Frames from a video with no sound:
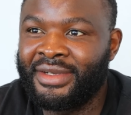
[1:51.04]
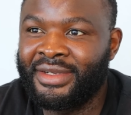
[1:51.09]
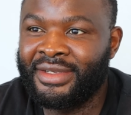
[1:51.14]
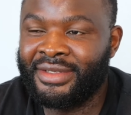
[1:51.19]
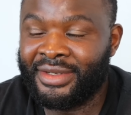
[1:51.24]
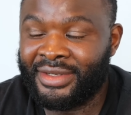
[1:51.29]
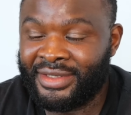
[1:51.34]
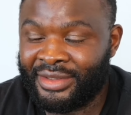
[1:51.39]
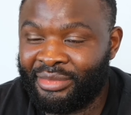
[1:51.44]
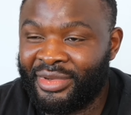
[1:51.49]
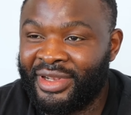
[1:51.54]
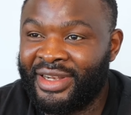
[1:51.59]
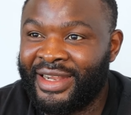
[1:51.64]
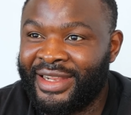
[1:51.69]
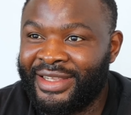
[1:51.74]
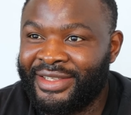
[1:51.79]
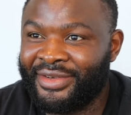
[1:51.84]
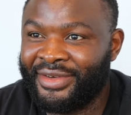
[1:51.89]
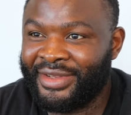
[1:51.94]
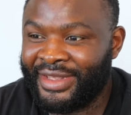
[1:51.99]
So it's a bit
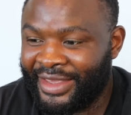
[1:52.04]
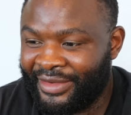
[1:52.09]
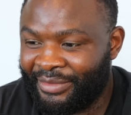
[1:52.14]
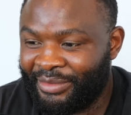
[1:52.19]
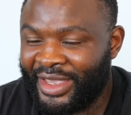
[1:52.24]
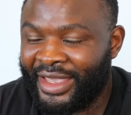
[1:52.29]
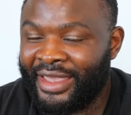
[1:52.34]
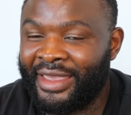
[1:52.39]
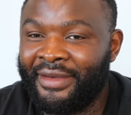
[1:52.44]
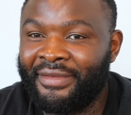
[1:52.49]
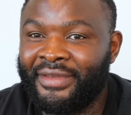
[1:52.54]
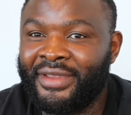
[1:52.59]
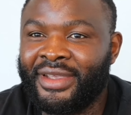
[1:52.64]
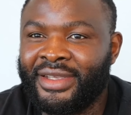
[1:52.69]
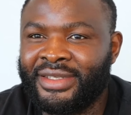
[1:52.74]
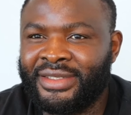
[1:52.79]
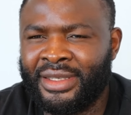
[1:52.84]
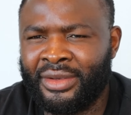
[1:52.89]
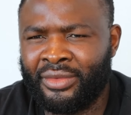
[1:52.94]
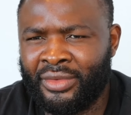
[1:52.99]
less, and he gave me a gift. I
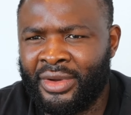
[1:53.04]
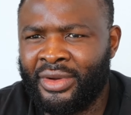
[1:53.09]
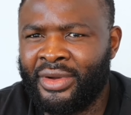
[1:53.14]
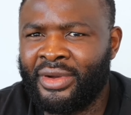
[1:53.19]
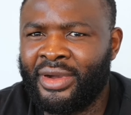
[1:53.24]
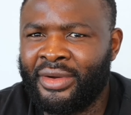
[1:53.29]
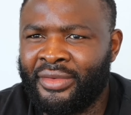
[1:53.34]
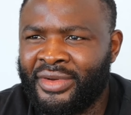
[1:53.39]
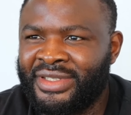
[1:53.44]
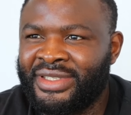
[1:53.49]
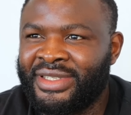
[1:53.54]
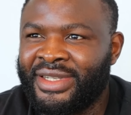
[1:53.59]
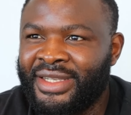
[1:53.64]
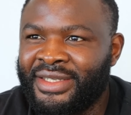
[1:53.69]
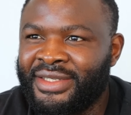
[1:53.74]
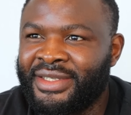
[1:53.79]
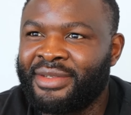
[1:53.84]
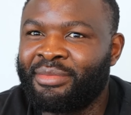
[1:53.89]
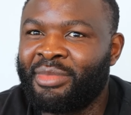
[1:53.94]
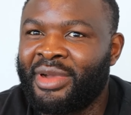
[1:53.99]
said, wow, I was
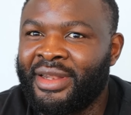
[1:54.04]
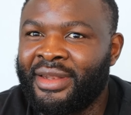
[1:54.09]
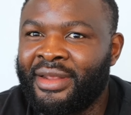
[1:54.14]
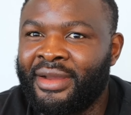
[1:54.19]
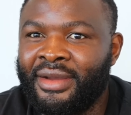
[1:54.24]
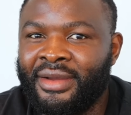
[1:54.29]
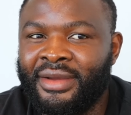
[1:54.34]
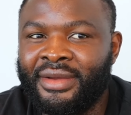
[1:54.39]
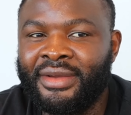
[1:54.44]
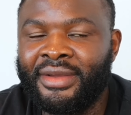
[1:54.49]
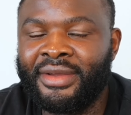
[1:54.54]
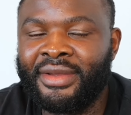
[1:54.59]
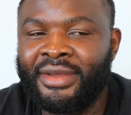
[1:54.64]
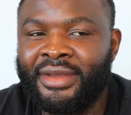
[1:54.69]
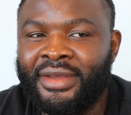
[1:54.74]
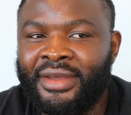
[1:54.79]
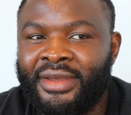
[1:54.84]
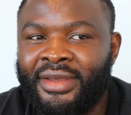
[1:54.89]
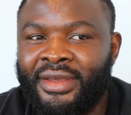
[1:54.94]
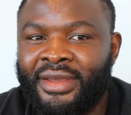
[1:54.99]
touched by that.
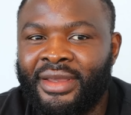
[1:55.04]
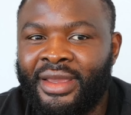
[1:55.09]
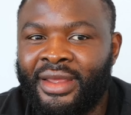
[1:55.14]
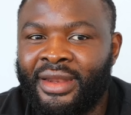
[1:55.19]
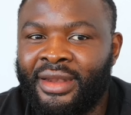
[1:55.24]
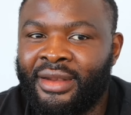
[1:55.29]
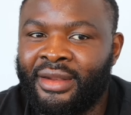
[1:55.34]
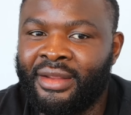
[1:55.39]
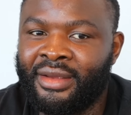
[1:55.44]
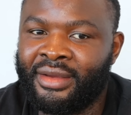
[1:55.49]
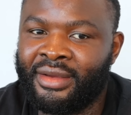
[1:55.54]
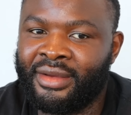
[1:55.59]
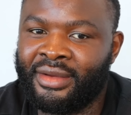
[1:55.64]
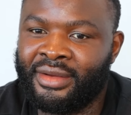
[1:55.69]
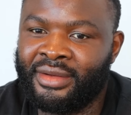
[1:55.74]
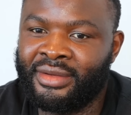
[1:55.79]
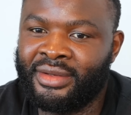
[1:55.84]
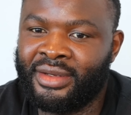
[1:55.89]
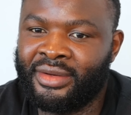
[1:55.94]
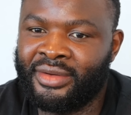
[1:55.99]
And
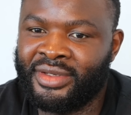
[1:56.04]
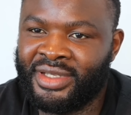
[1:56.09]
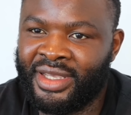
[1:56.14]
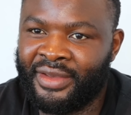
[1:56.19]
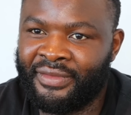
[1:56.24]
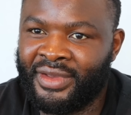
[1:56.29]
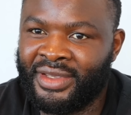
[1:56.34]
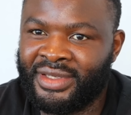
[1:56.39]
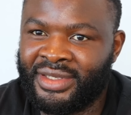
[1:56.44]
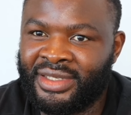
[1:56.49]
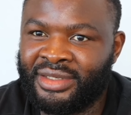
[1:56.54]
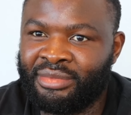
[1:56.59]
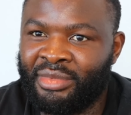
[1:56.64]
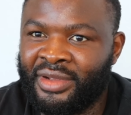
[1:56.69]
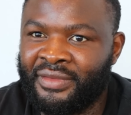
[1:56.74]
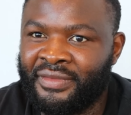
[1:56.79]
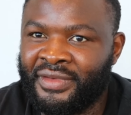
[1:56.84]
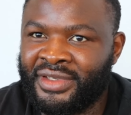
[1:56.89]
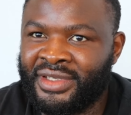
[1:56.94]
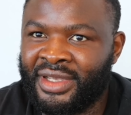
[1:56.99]
I was having 6
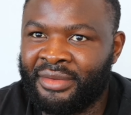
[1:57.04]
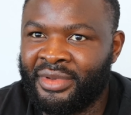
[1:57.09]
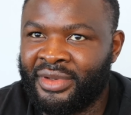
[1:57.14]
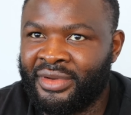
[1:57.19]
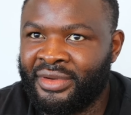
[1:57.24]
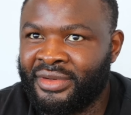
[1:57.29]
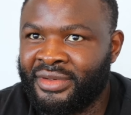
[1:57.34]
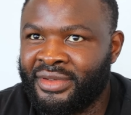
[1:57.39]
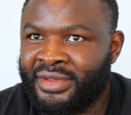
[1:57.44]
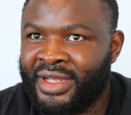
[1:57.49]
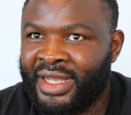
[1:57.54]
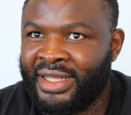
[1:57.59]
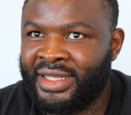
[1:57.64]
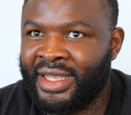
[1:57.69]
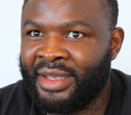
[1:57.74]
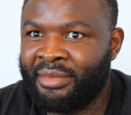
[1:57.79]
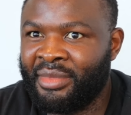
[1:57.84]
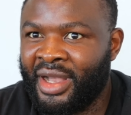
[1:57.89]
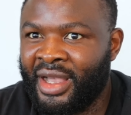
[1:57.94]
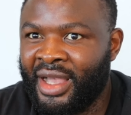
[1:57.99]
month visa because that
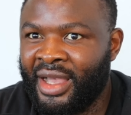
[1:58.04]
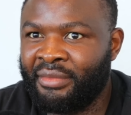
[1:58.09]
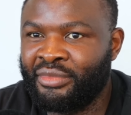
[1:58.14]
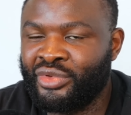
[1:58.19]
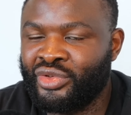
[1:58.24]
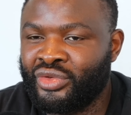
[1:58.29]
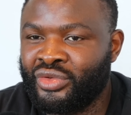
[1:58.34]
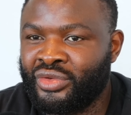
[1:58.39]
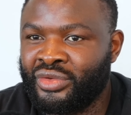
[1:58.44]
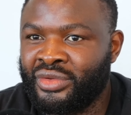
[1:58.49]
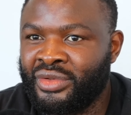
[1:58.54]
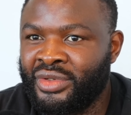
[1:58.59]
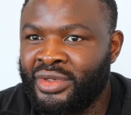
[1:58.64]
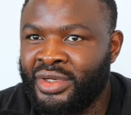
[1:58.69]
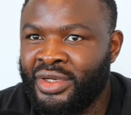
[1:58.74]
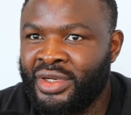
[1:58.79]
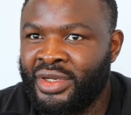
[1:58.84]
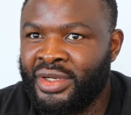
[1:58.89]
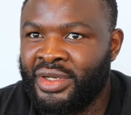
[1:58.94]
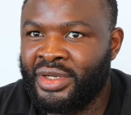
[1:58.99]
time I come to
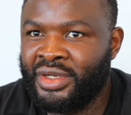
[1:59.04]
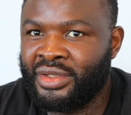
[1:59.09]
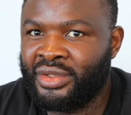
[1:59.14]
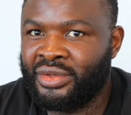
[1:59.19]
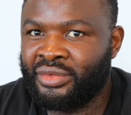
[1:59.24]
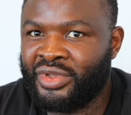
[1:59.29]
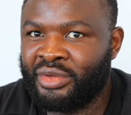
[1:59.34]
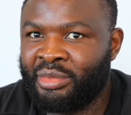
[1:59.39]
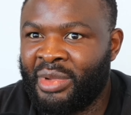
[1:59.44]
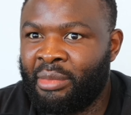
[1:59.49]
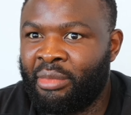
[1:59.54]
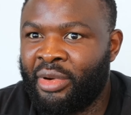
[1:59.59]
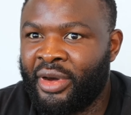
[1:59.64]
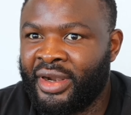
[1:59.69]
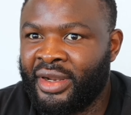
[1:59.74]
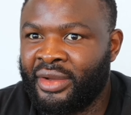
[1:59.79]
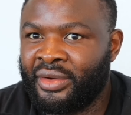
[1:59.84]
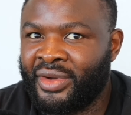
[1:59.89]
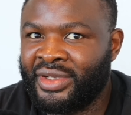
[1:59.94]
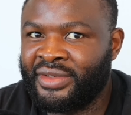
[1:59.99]
with my
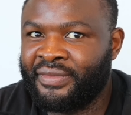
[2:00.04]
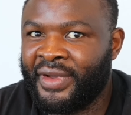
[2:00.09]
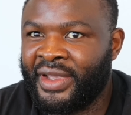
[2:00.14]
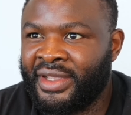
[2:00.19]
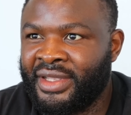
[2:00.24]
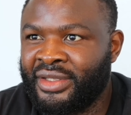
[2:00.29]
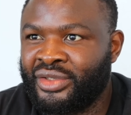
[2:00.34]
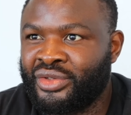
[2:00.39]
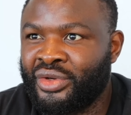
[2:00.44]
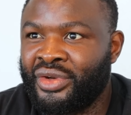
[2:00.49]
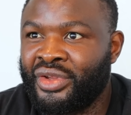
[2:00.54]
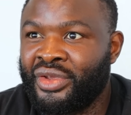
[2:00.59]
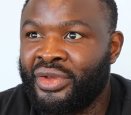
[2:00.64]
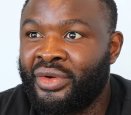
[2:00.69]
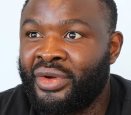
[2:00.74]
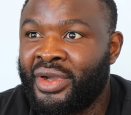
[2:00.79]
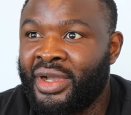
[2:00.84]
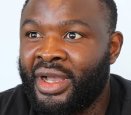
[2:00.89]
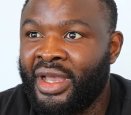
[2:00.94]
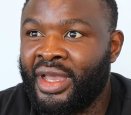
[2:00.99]
brother who was fighting Tony
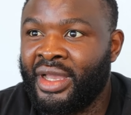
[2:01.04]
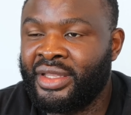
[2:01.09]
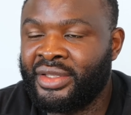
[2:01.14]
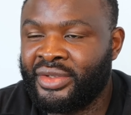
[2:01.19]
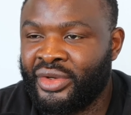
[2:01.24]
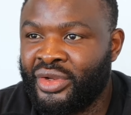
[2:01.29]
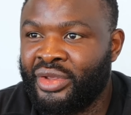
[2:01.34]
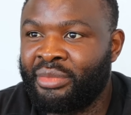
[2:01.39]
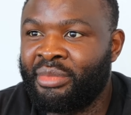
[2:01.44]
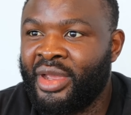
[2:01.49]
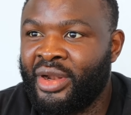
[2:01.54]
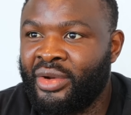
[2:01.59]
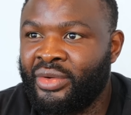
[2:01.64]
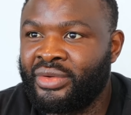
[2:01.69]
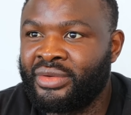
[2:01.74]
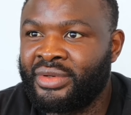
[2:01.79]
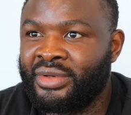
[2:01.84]
Yoka, Tony Bellew